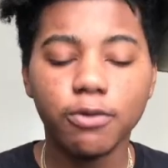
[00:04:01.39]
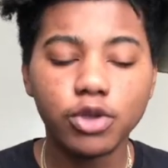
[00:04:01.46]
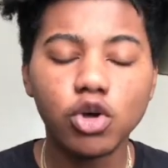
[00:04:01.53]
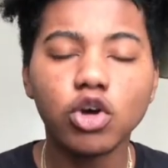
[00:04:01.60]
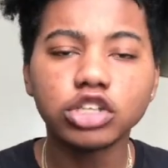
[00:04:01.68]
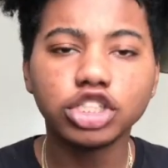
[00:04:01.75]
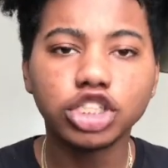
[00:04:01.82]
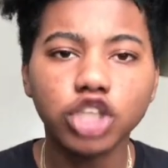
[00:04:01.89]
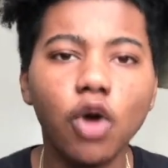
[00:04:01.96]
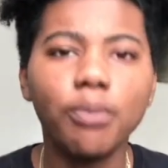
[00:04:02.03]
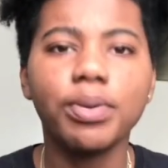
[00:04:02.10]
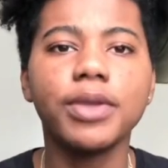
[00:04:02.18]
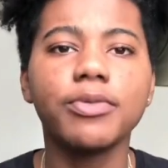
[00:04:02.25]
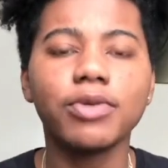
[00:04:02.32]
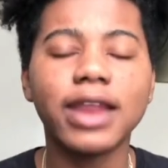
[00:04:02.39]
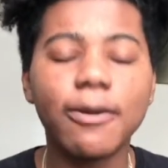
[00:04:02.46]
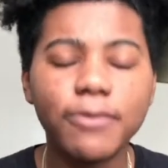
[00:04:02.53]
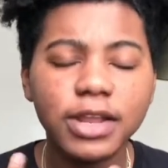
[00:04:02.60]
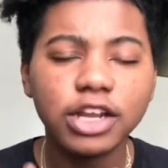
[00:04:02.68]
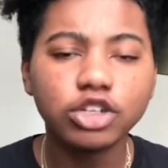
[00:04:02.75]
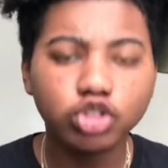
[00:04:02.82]
we going to show people that
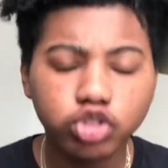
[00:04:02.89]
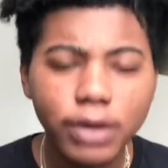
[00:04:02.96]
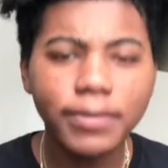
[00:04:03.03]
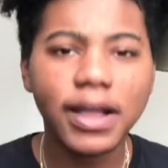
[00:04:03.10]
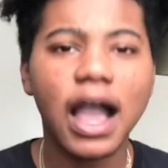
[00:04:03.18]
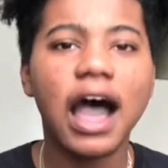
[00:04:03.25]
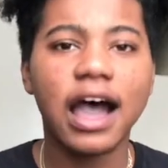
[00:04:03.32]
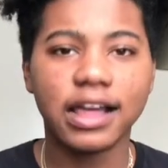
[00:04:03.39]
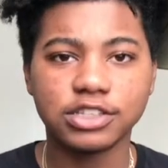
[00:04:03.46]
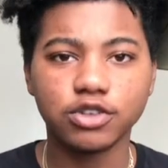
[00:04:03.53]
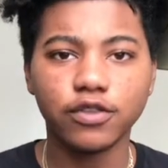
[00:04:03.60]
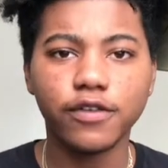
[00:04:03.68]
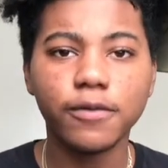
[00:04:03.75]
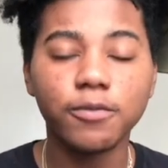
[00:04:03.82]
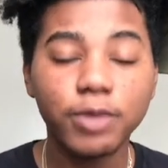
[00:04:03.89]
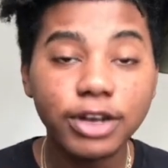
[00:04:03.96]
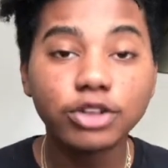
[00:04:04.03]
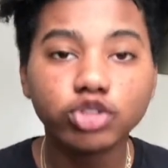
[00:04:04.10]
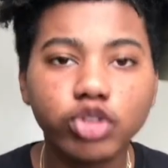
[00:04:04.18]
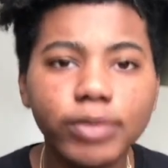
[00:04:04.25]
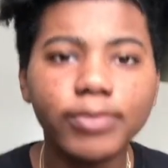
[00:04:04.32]
we the drip guys, you feel me? We the
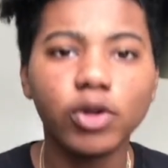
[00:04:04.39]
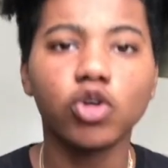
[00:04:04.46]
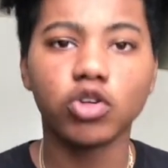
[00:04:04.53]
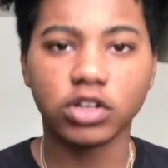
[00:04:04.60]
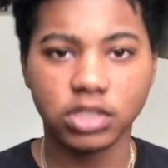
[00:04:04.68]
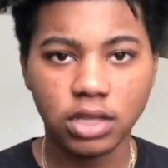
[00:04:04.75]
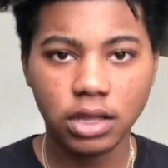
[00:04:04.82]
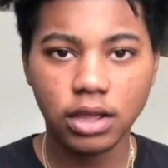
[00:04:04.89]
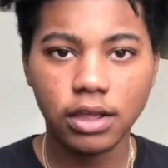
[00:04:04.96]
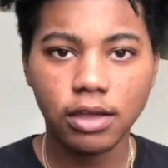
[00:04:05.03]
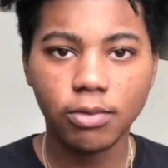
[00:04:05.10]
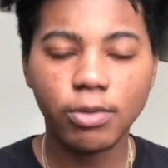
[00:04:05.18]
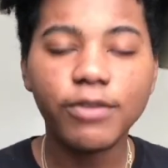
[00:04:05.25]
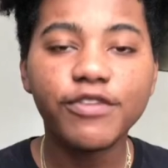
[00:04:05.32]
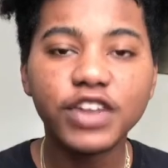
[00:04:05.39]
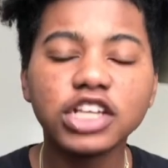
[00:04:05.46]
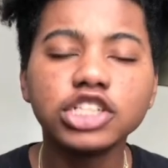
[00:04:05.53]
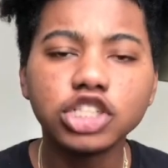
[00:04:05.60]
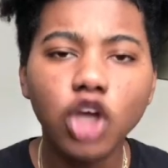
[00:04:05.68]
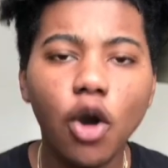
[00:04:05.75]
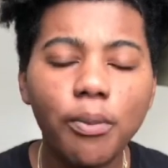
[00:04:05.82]
drip lords. We finna
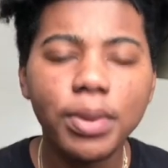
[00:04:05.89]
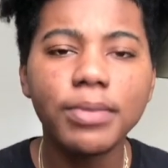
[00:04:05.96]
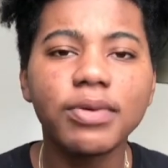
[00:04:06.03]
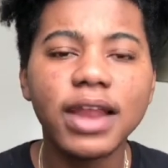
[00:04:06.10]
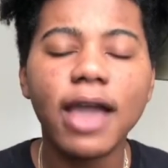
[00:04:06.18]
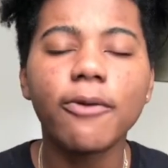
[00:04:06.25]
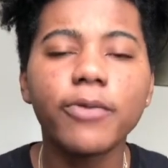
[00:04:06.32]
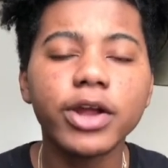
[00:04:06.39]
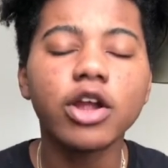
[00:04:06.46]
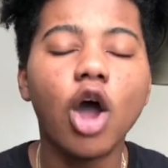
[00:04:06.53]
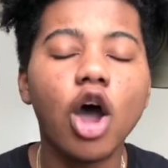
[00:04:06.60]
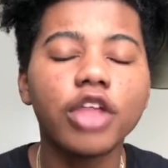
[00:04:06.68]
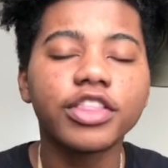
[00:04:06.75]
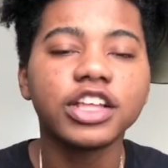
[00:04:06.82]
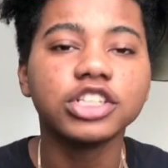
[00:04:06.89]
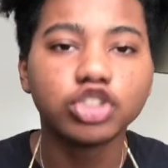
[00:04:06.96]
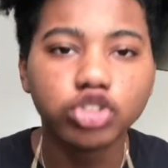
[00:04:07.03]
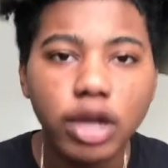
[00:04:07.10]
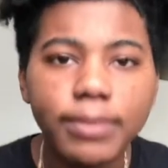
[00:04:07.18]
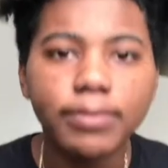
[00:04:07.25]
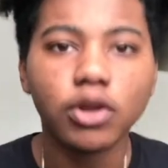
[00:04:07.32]
show people that we are the
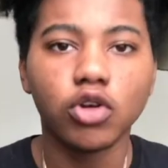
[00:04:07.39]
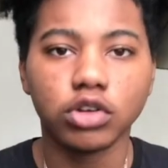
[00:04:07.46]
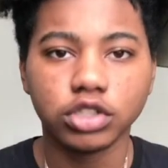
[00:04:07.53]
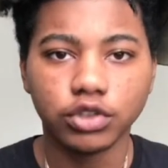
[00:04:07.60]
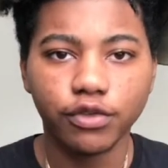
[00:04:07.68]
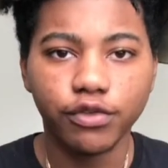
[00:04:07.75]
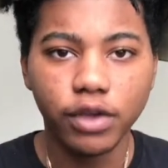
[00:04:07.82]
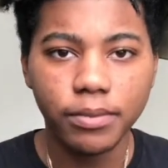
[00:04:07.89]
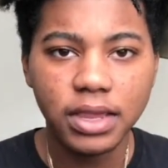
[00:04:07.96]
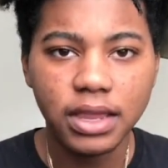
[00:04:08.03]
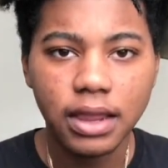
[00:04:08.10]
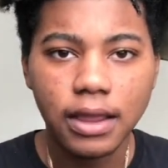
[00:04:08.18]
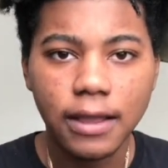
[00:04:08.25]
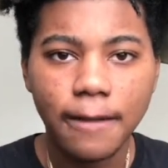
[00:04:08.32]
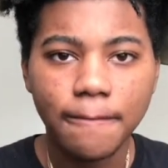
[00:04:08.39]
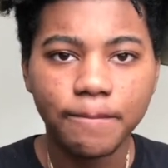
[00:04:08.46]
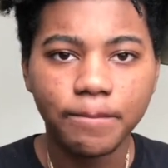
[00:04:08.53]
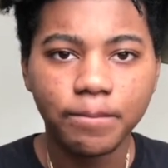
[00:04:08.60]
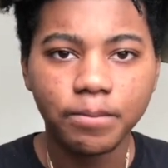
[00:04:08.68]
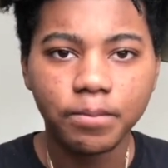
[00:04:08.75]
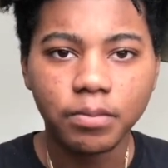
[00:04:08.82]
drip lords, you feel me?
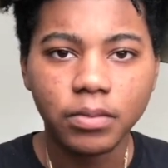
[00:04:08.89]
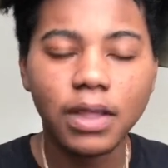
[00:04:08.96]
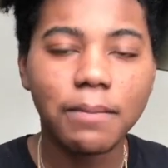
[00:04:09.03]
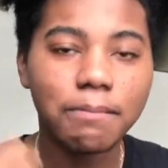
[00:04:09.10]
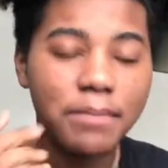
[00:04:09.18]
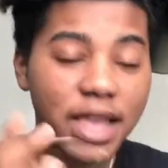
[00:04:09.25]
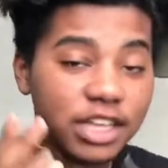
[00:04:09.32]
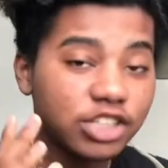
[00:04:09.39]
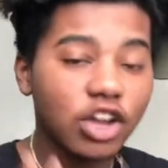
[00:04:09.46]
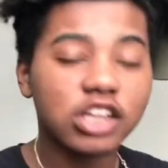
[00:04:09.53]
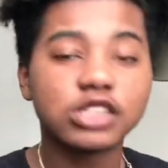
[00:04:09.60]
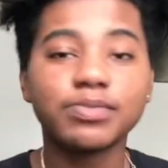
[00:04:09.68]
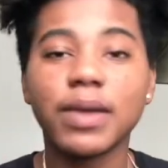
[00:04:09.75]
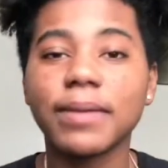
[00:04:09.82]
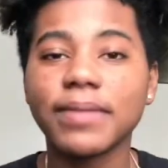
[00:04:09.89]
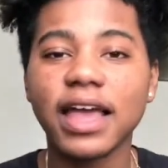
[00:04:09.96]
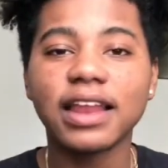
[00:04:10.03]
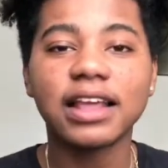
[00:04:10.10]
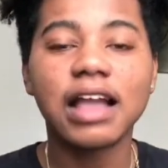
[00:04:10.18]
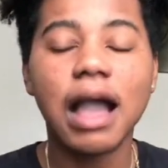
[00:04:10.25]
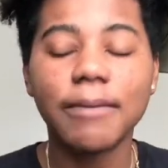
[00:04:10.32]
Make sure I spam that
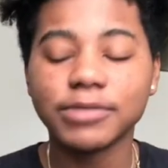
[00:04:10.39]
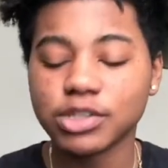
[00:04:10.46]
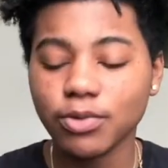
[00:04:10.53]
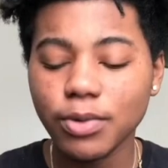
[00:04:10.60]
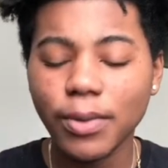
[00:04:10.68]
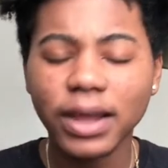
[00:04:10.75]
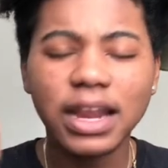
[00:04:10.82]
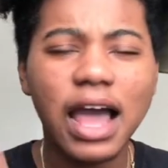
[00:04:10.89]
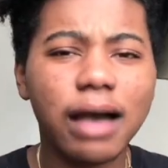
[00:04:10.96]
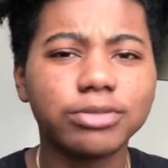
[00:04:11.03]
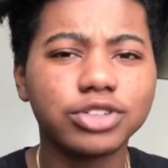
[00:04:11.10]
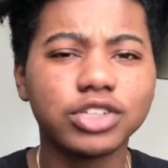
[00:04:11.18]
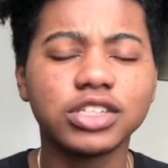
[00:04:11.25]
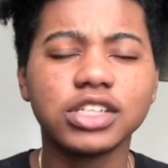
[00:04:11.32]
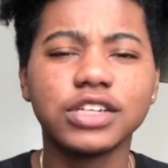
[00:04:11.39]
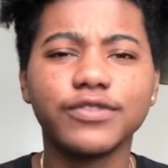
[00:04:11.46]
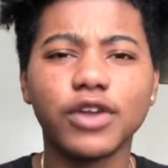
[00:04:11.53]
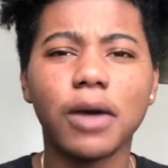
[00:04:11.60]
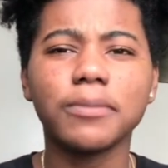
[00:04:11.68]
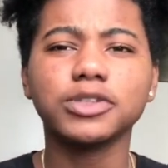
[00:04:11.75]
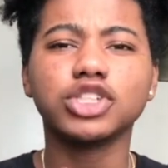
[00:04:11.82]
in the comments. And we about to hop straight into the
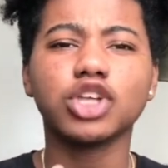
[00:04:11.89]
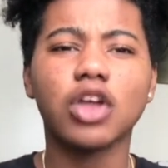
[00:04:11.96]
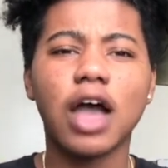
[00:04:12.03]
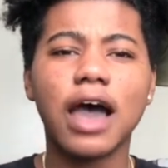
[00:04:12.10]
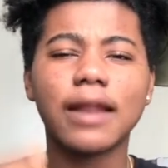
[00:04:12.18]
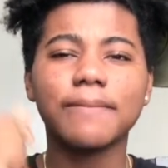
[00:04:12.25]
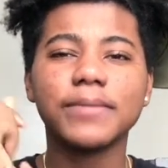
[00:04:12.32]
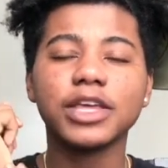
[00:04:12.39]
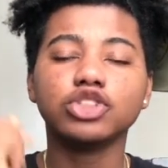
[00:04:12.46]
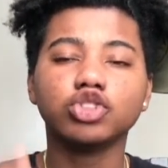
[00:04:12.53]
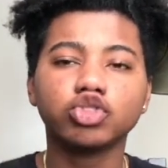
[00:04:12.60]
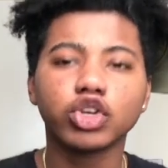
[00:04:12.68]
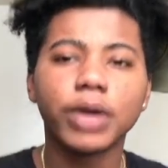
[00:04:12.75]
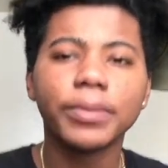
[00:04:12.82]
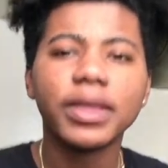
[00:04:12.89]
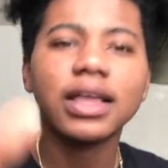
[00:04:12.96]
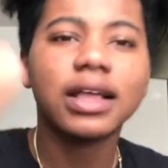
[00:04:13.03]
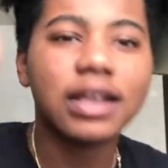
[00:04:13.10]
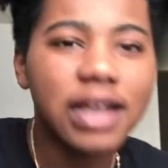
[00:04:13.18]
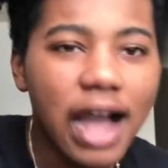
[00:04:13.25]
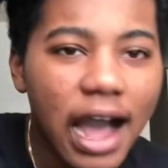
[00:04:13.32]
video. I'm going to show y'all how to be a drip
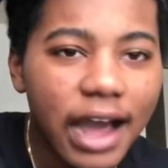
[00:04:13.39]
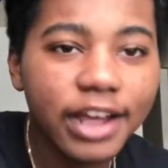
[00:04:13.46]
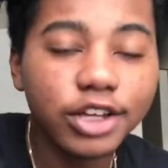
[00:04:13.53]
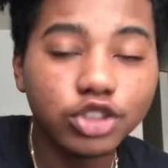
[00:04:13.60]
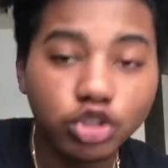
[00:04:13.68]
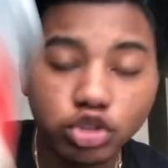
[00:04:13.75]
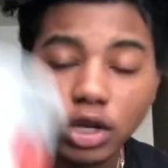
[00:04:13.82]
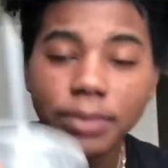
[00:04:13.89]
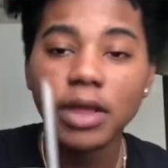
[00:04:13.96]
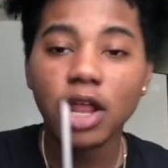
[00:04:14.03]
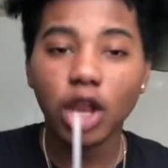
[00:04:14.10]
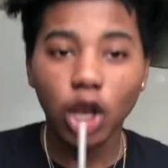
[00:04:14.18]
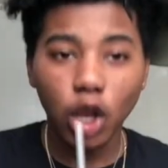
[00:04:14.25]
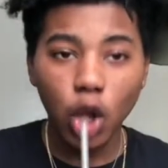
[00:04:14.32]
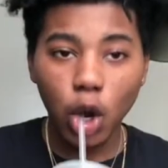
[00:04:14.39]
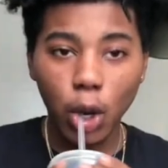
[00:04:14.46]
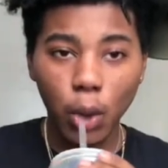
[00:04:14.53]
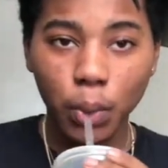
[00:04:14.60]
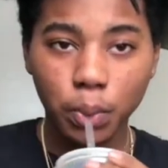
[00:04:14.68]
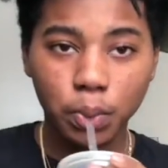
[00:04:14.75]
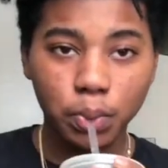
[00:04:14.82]
god, a drip lord.
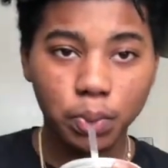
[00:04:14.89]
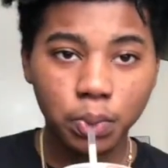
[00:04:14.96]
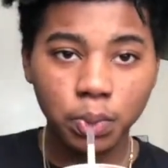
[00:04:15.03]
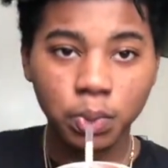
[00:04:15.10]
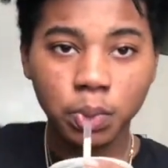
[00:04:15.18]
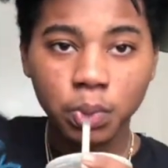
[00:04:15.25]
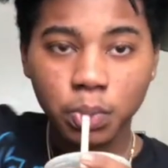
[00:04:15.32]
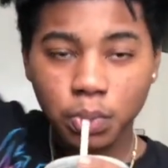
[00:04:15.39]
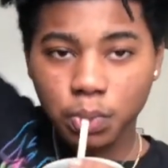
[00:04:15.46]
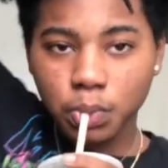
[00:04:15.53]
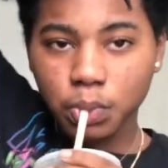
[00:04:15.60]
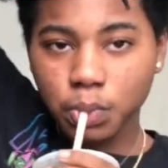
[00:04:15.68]
Mm -hmm.